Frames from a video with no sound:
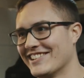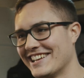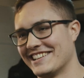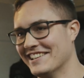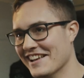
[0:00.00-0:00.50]

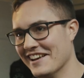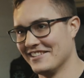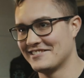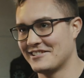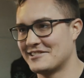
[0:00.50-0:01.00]
like
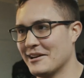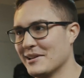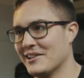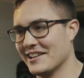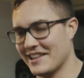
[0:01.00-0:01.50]

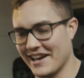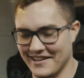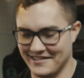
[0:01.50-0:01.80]
something like that.